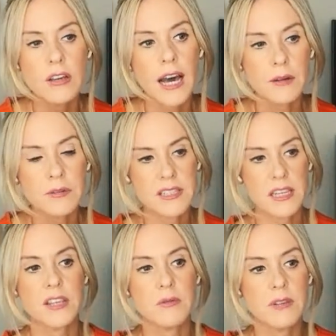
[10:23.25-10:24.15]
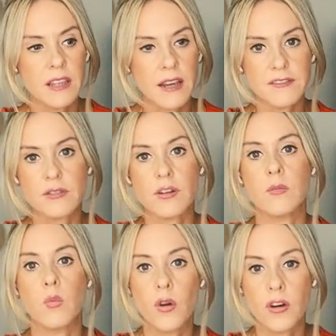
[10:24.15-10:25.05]
I would say you either have to try
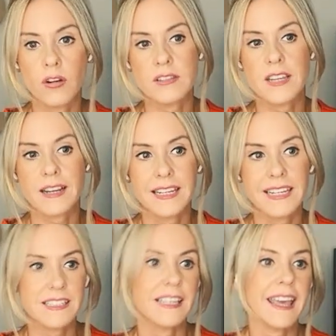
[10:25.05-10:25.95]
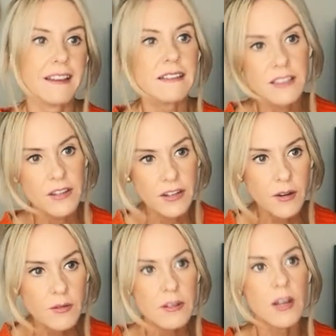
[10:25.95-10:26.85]
and work on technique to get to the
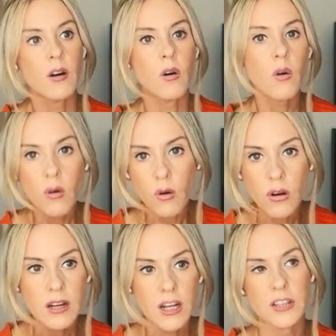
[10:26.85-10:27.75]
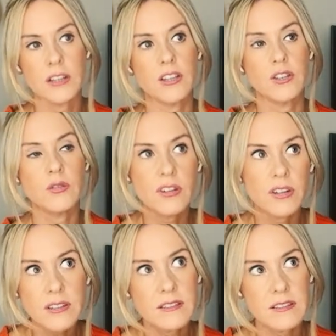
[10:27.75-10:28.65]
note, or you
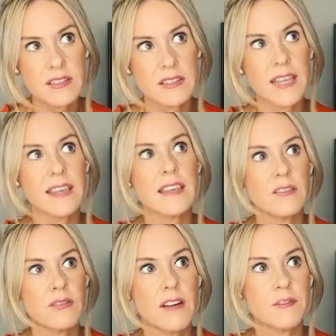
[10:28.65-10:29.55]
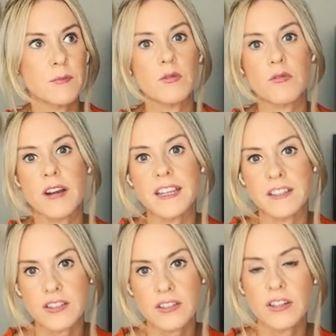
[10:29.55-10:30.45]
could stay in your comfortable
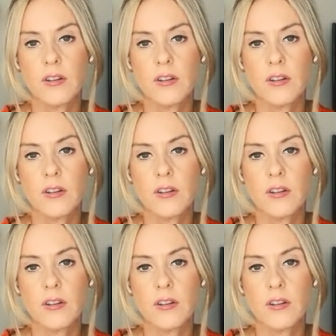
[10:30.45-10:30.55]
range.